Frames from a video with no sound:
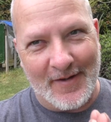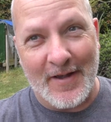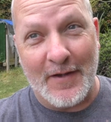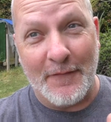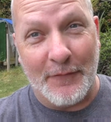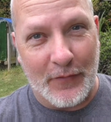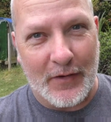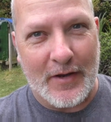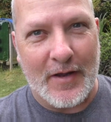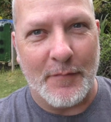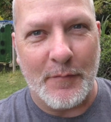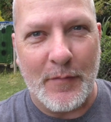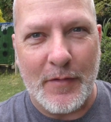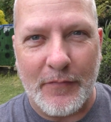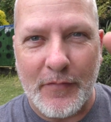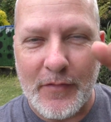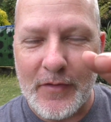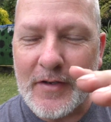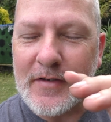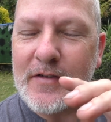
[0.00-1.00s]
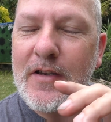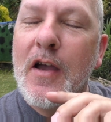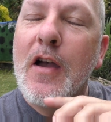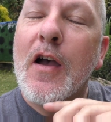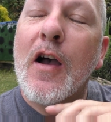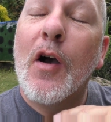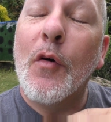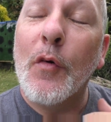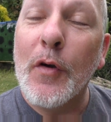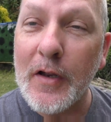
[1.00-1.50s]
and forgive me for this,
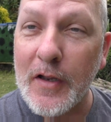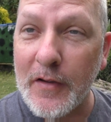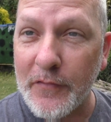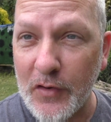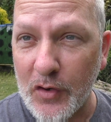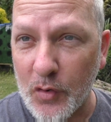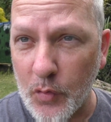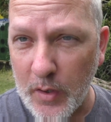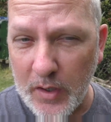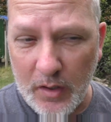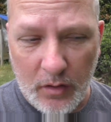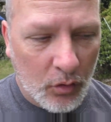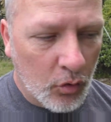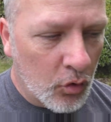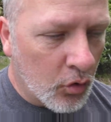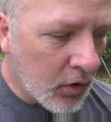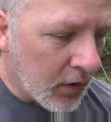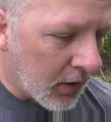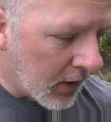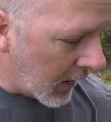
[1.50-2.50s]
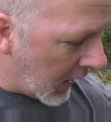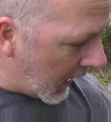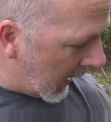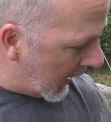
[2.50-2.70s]
I want to give you a quick look